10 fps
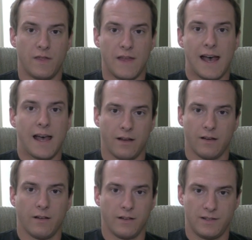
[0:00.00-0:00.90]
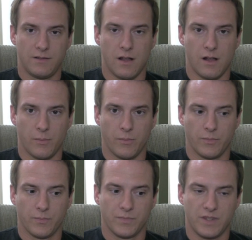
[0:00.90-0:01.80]
that
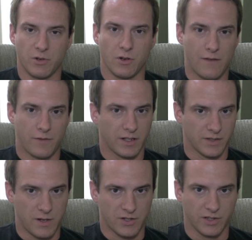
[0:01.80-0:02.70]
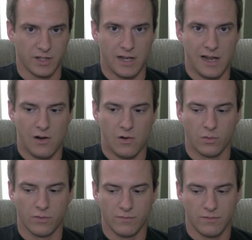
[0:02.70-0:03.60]
demographic especially, and how